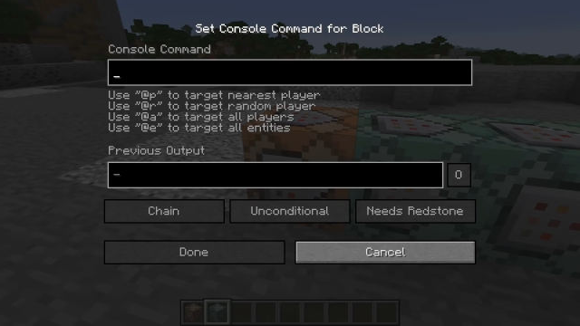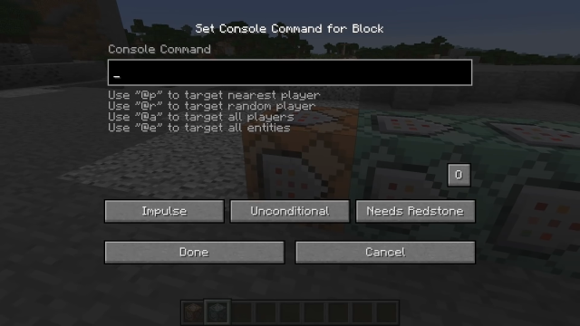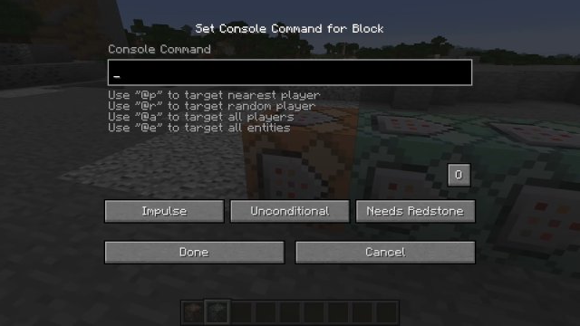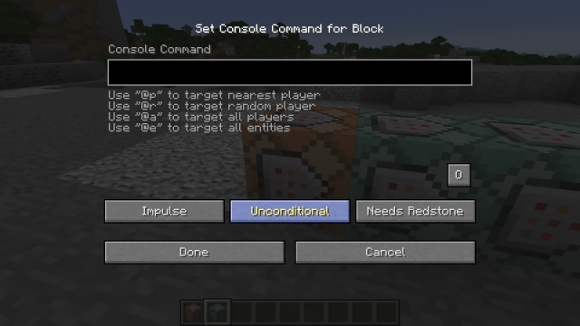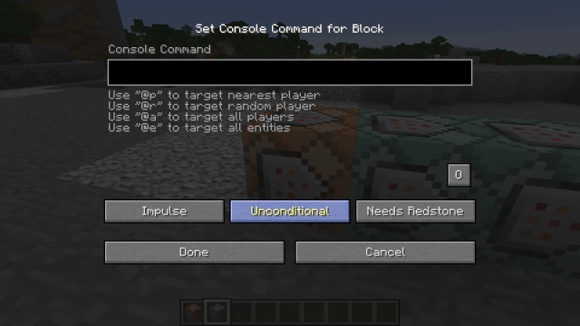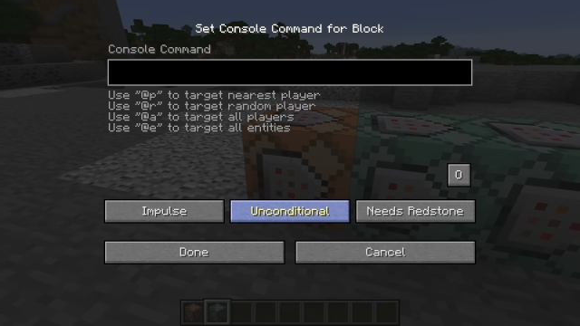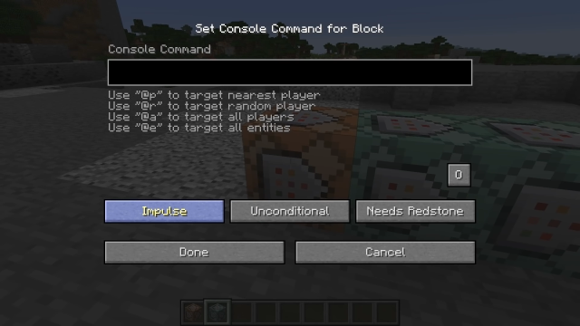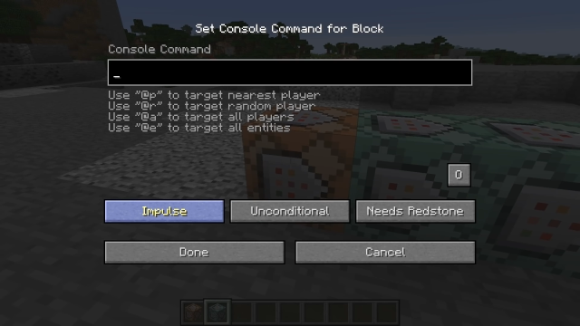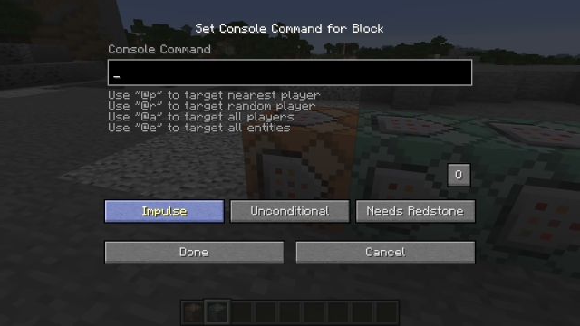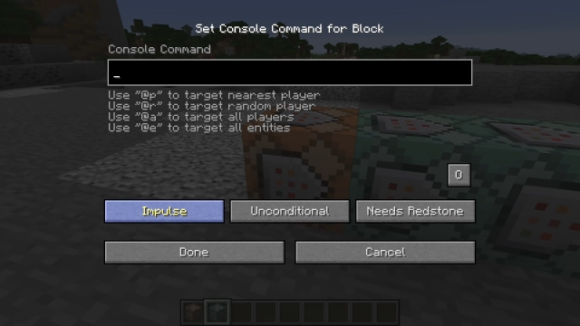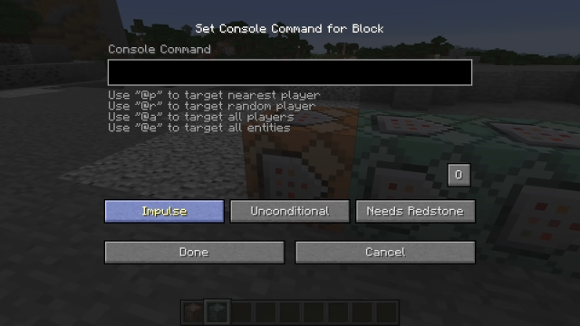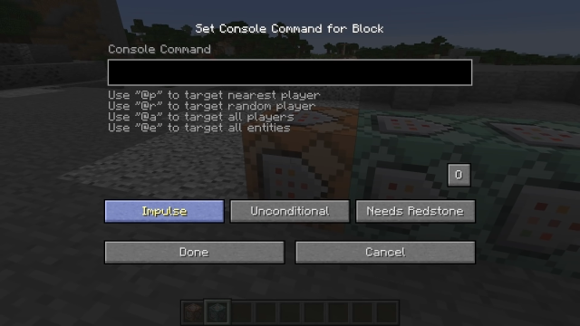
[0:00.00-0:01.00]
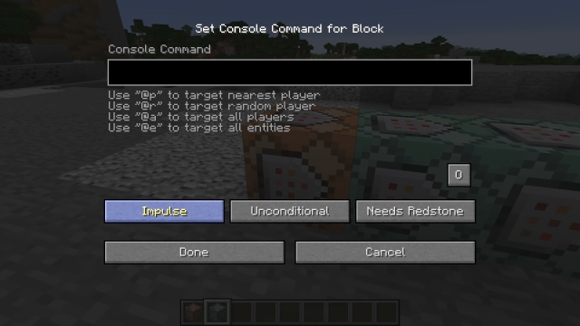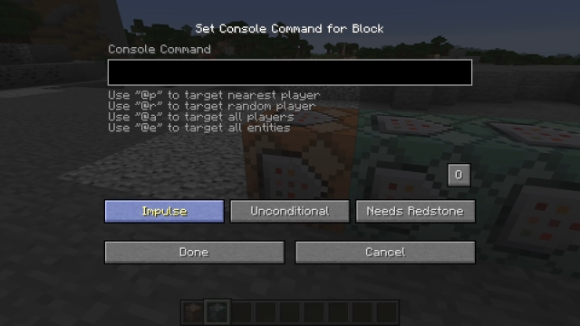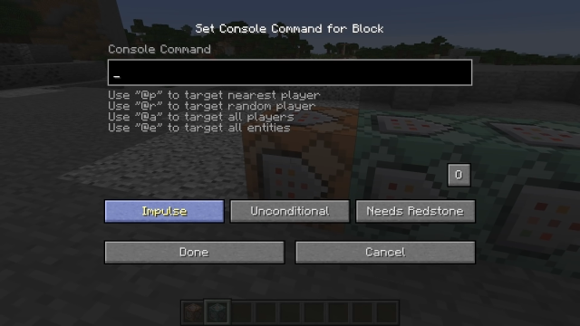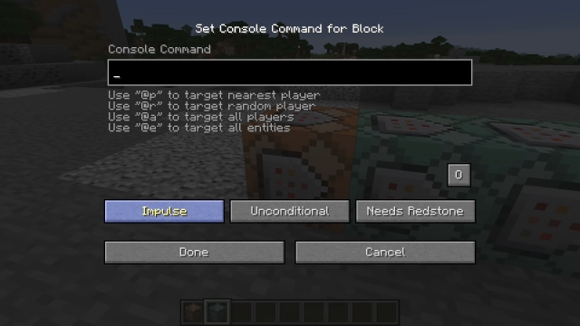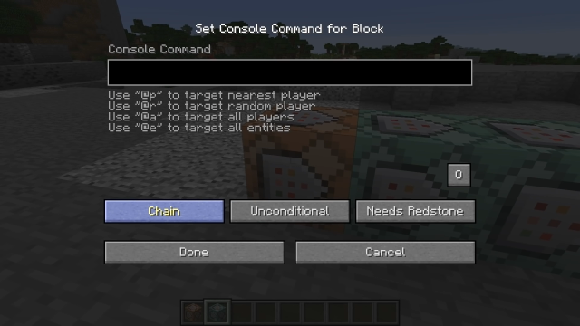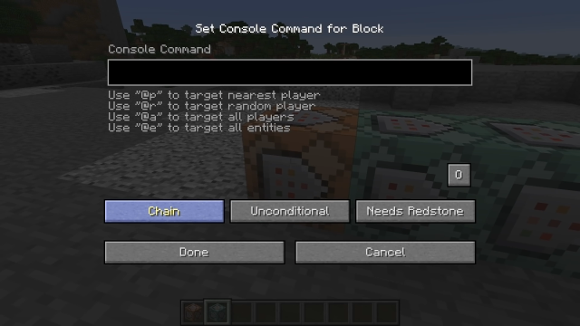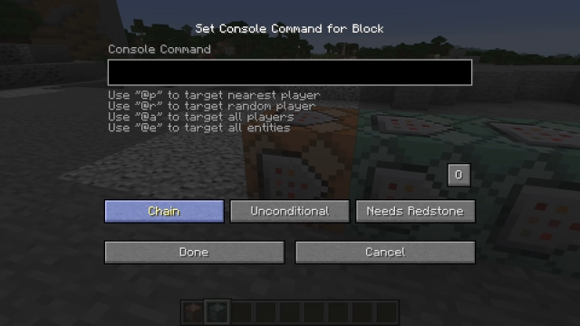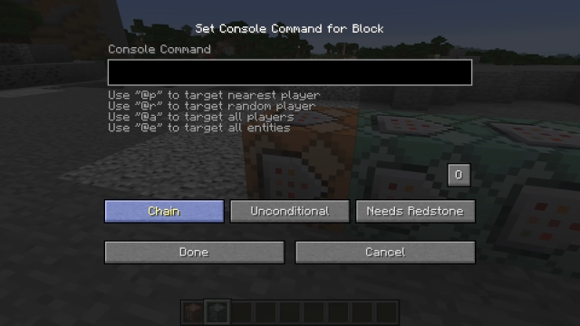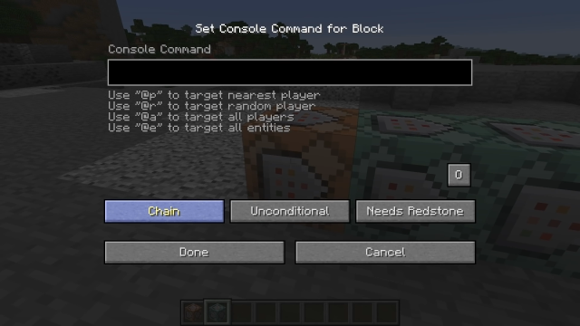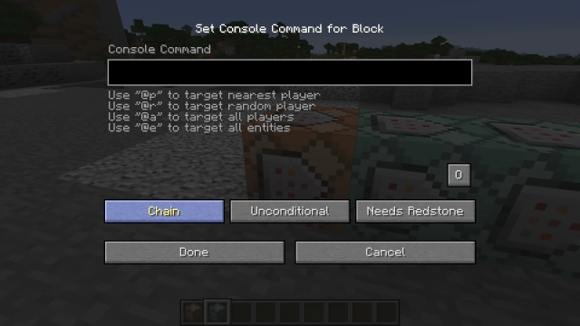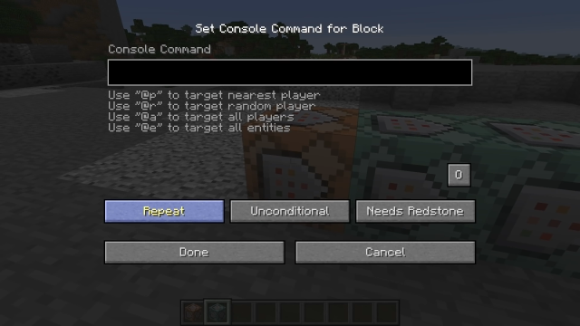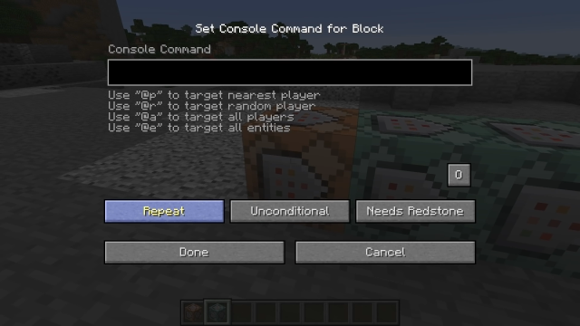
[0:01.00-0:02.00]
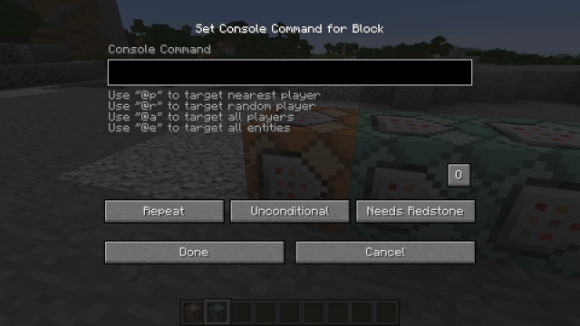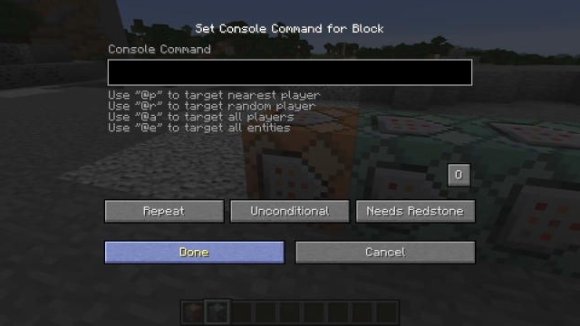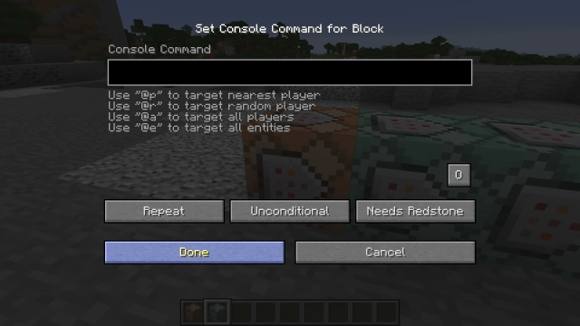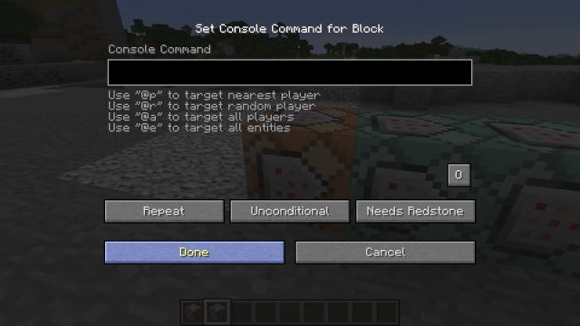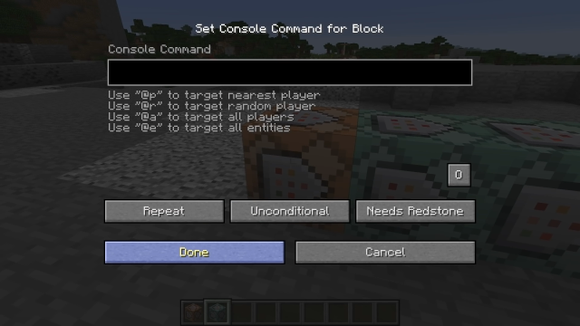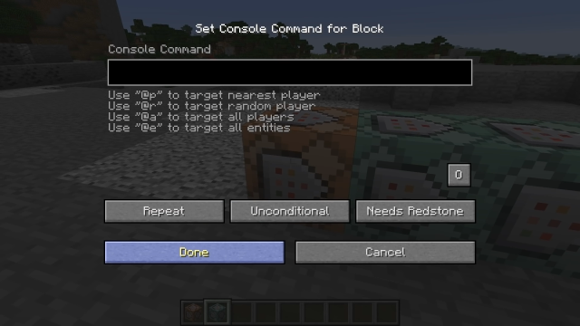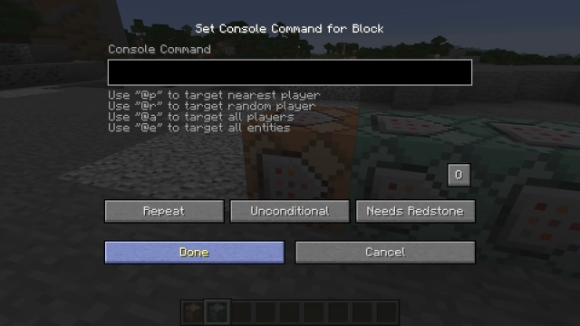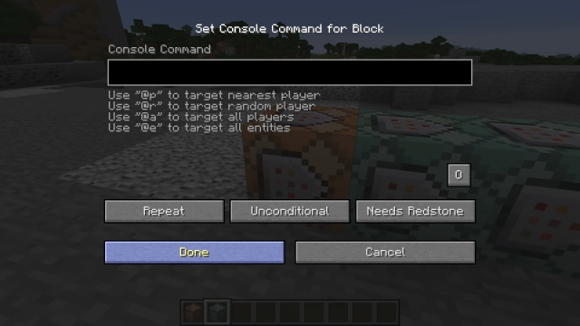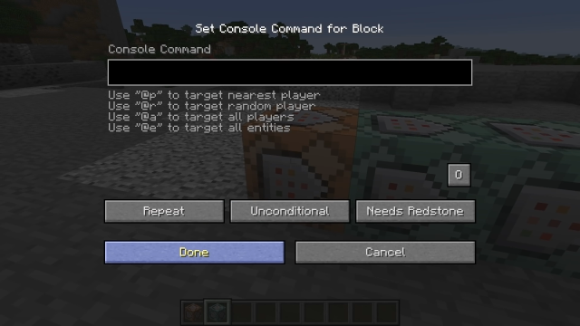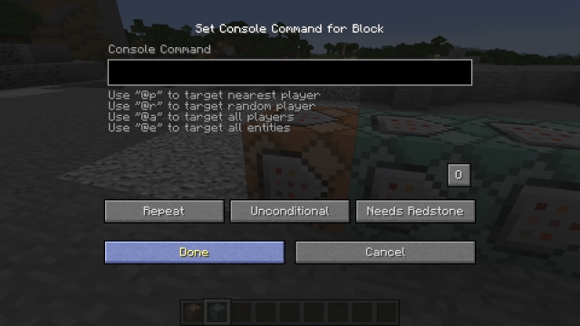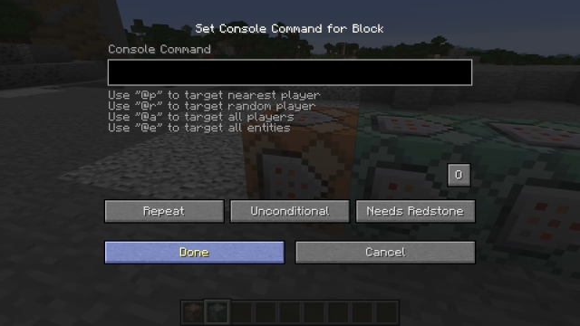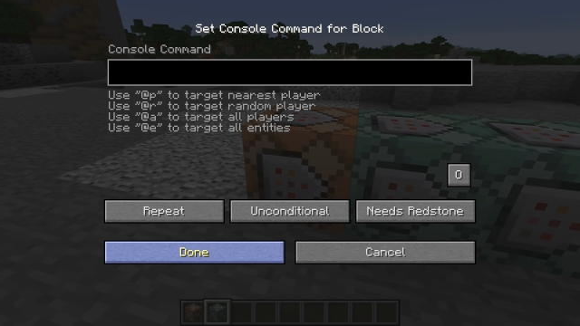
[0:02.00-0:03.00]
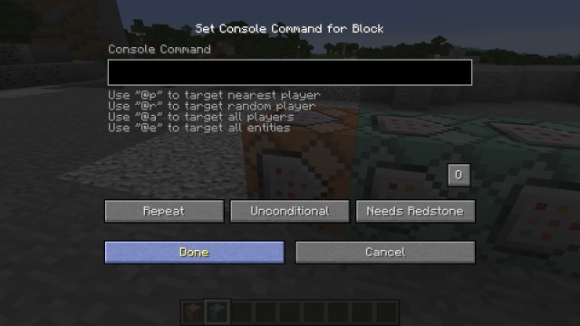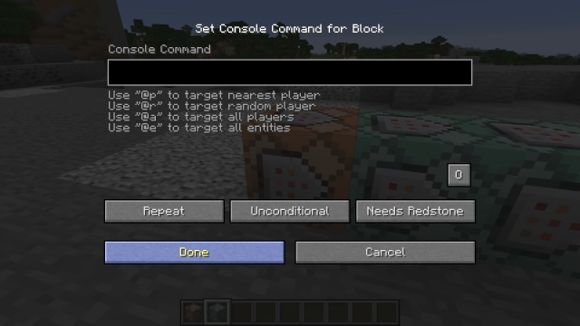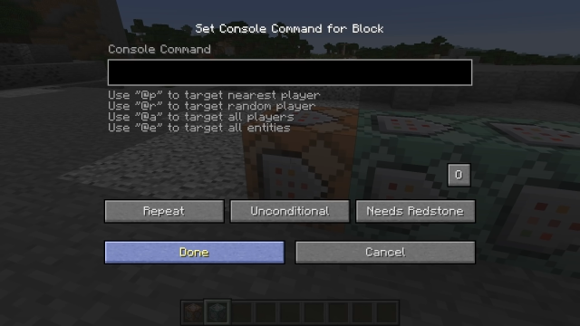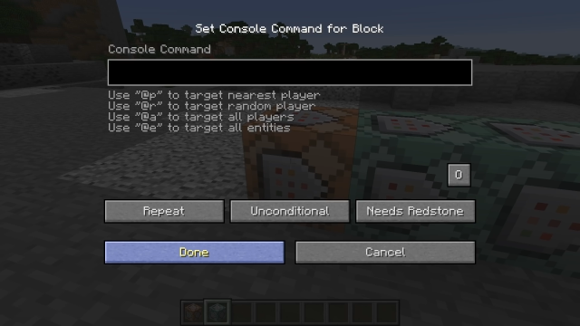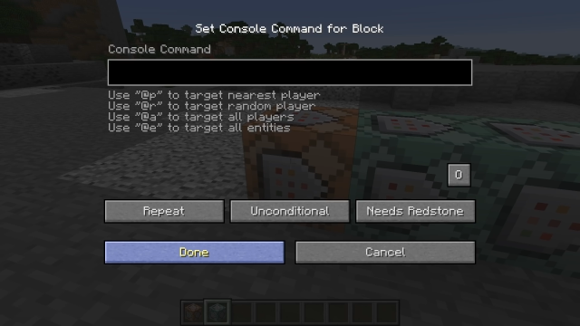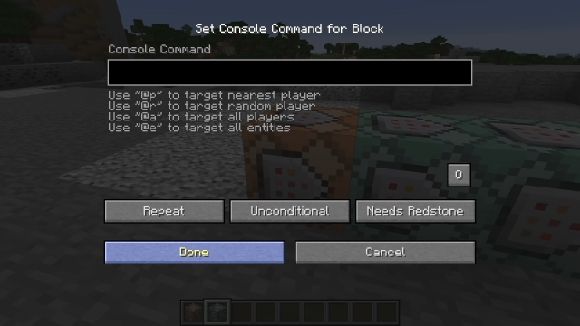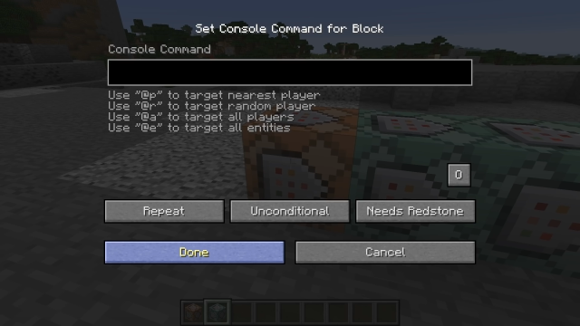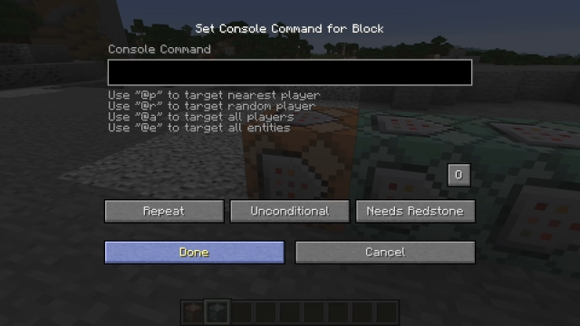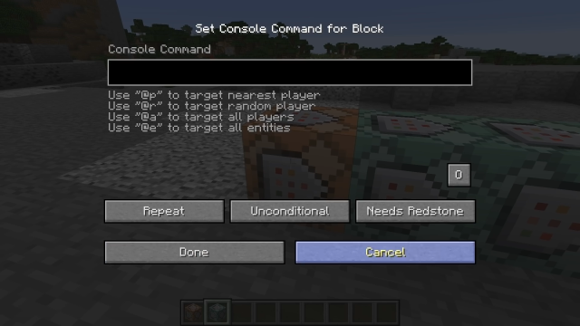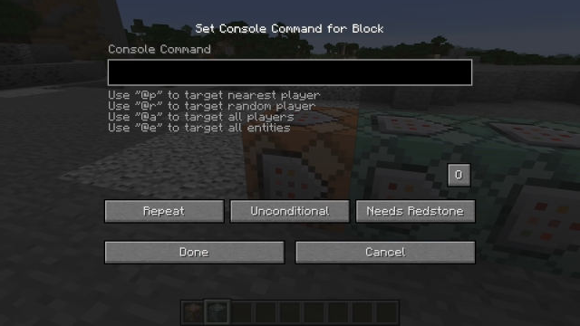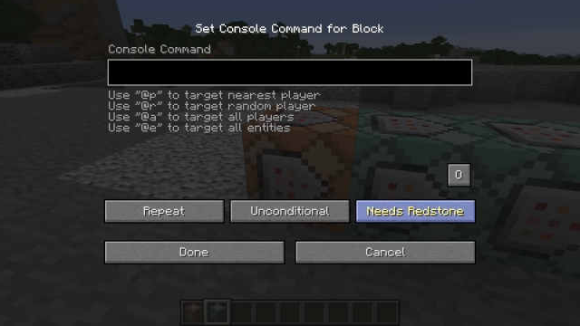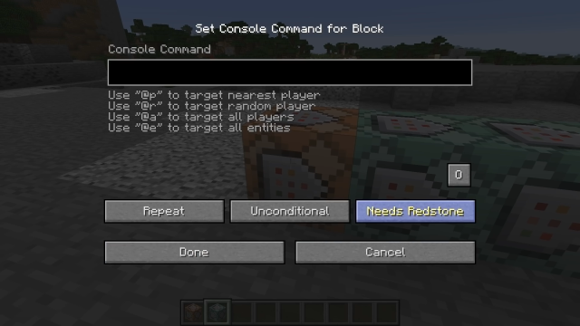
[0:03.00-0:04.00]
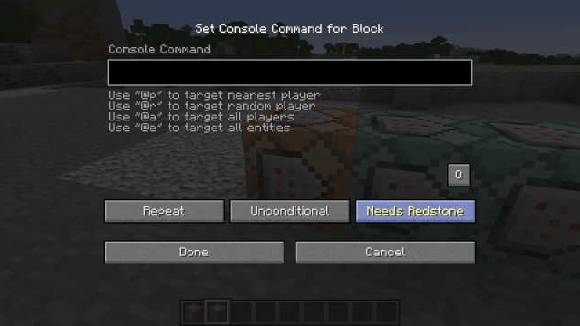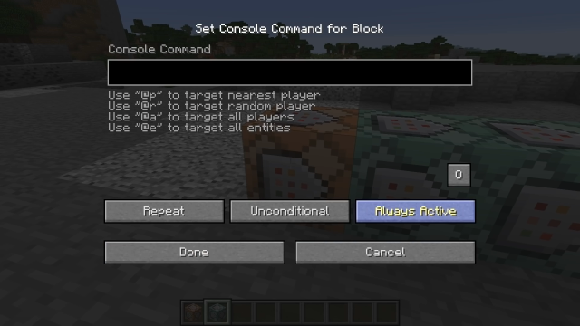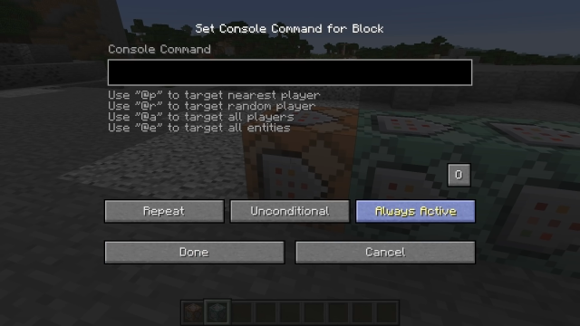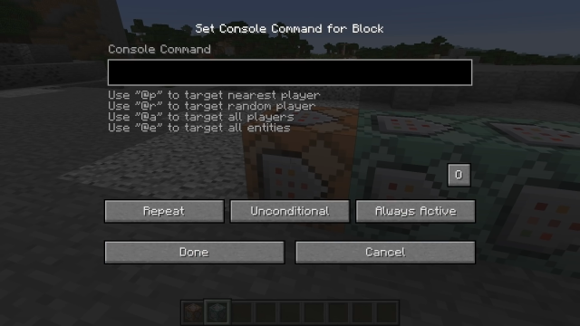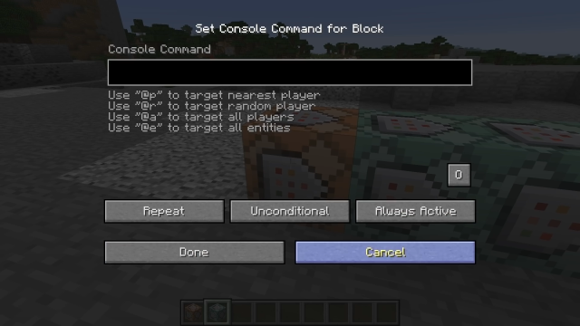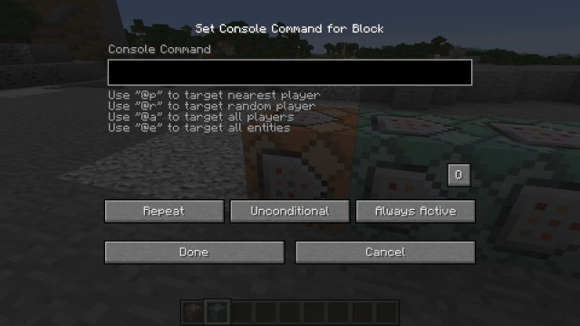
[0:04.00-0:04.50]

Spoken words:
No face is visible, so there are no lips to read.